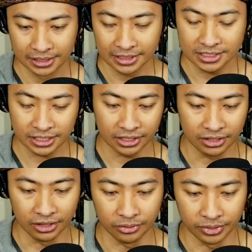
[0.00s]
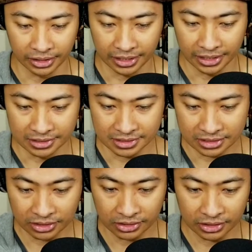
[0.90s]
Let's check out another one, guys.
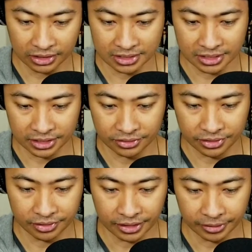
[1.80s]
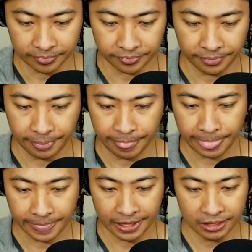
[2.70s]
Let's go look at this Hinderer thing.
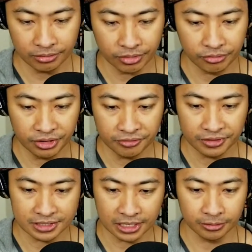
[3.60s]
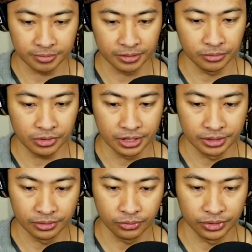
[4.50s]
Hinderer refits L P
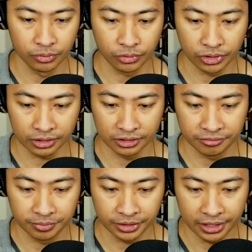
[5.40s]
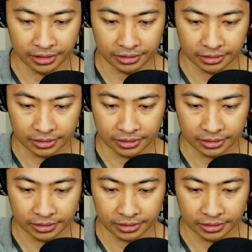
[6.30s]
one with one cliff blade.